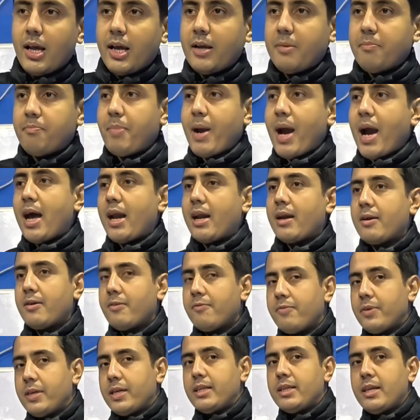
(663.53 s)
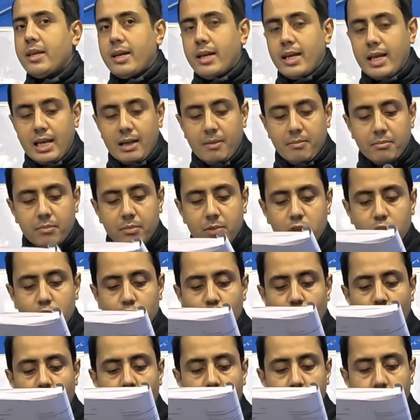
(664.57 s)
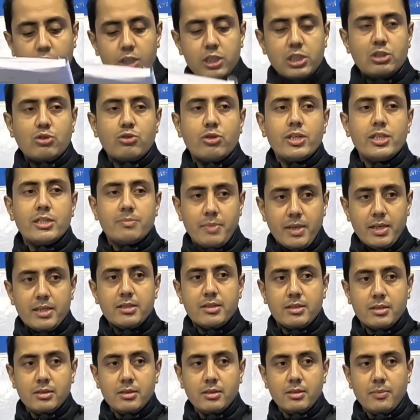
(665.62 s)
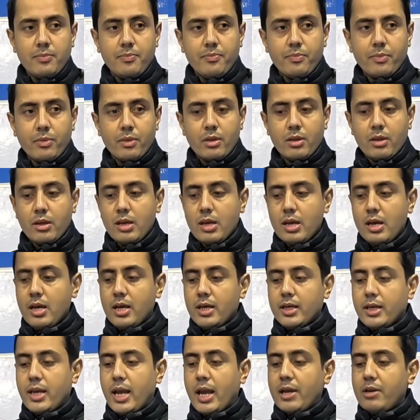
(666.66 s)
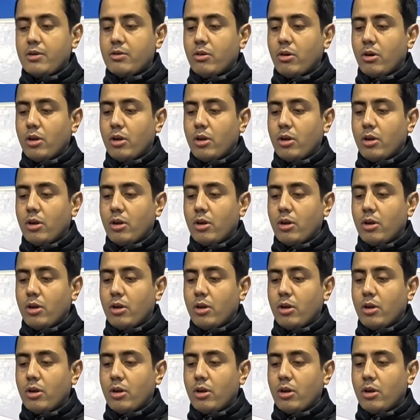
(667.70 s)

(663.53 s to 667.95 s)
In paragraph D, the name John Eastwood is mentioned. Can you